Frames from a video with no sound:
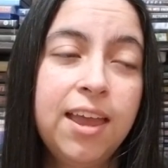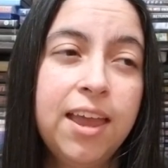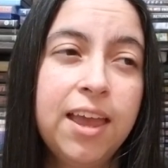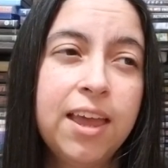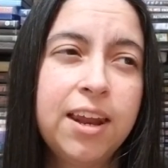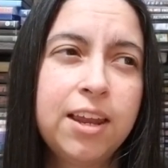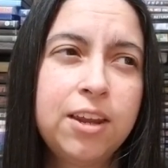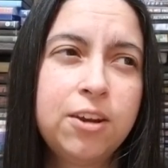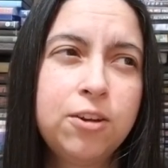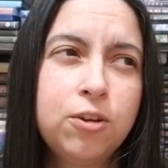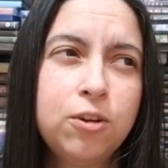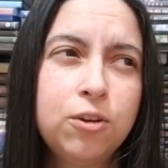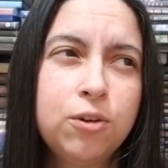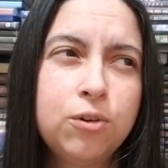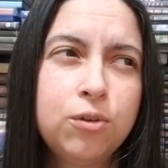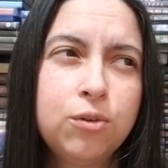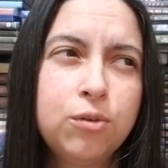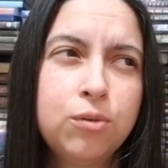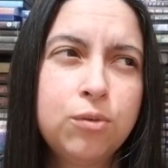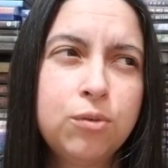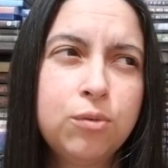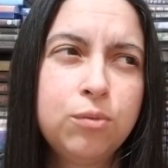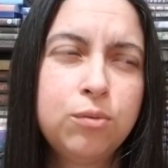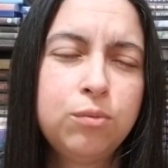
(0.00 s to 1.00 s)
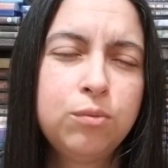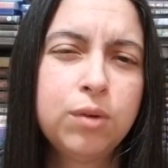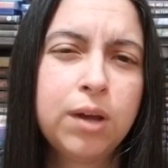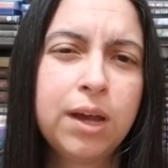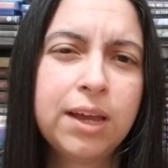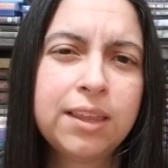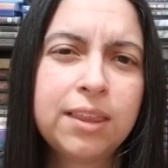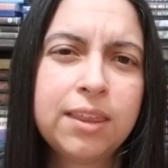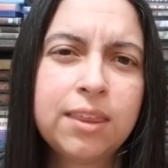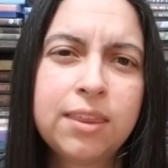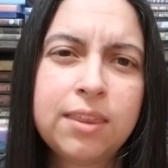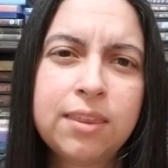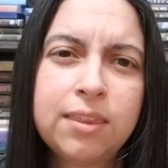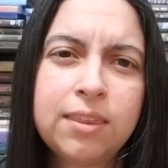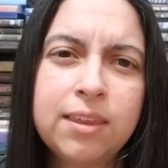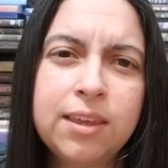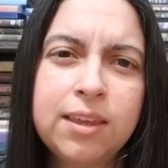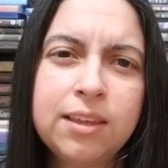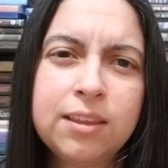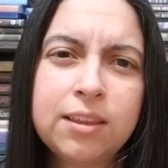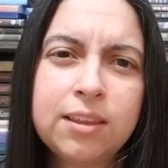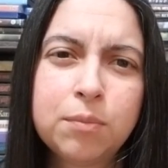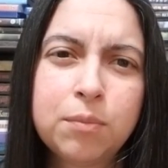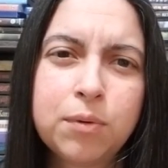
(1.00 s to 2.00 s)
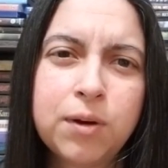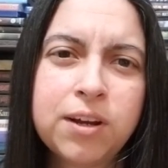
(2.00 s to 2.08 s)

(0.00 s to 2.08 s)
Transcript: And I know, I think the